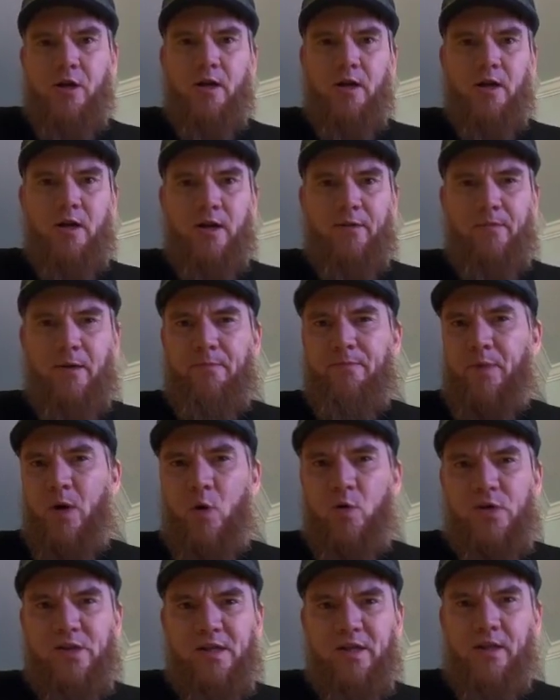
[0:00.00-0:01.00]
I've been
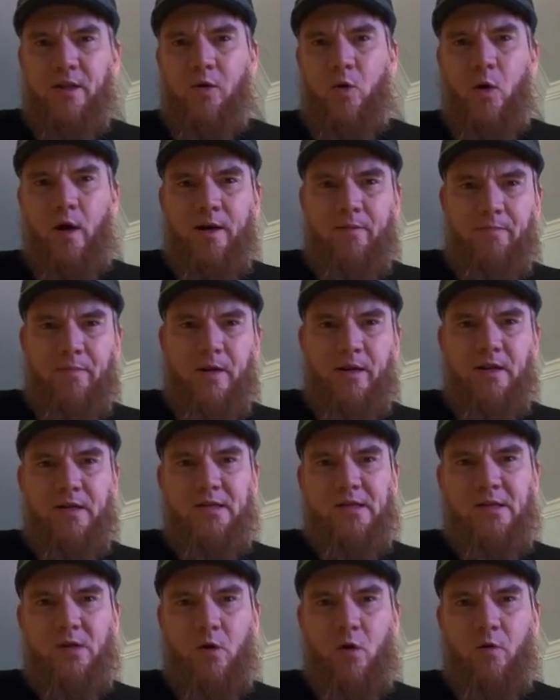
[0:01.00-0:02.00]
posting it quite a
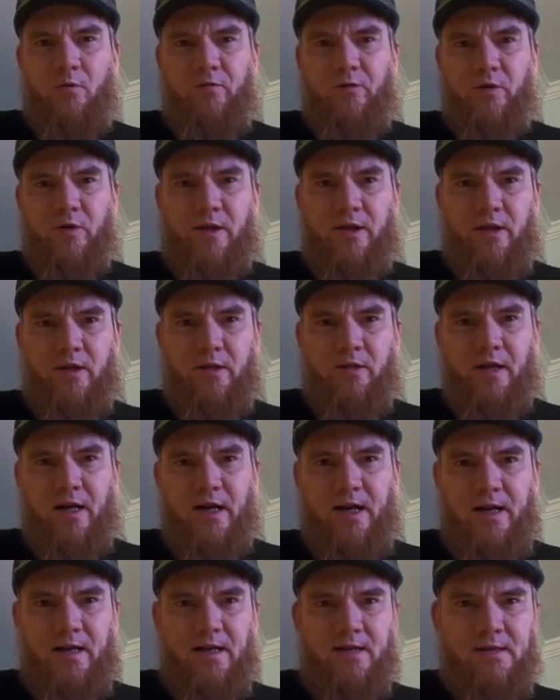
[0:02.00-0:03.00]
bit, so hopefully you
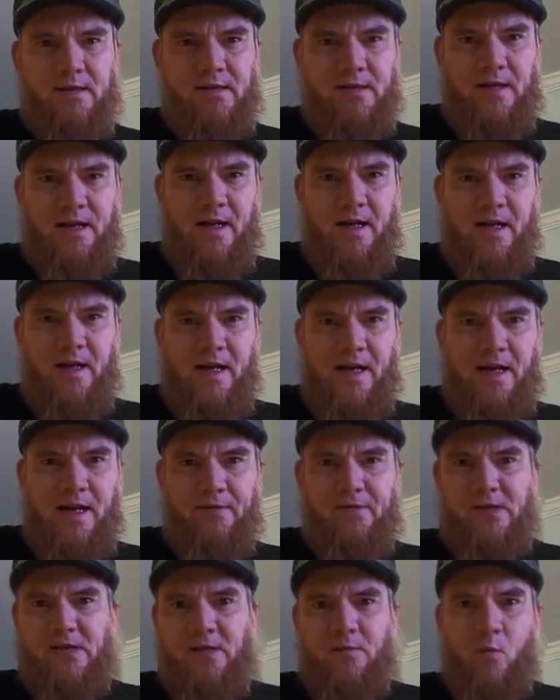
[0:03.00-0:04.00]
guys
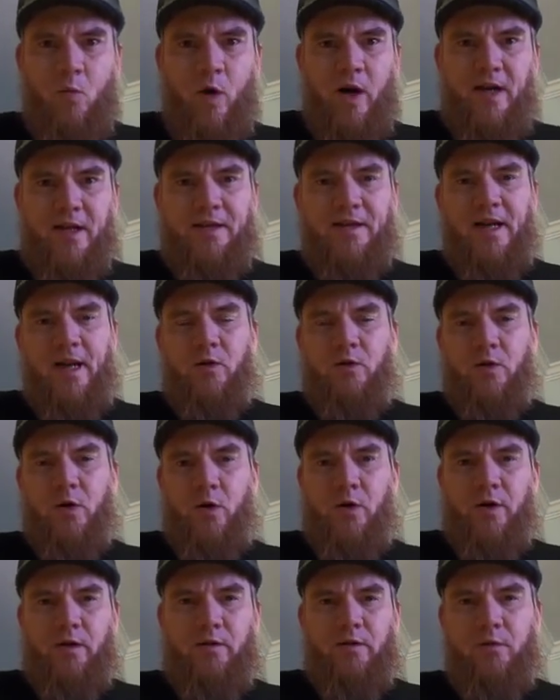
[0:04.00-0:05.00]
have some way to
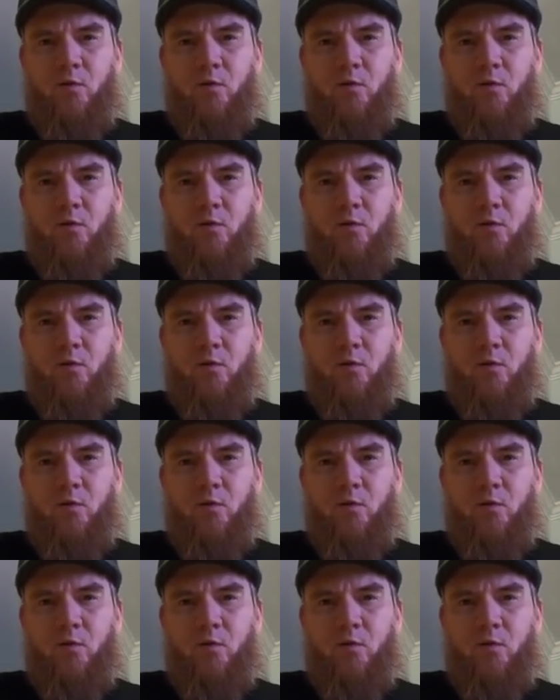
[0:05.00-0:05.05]
download it.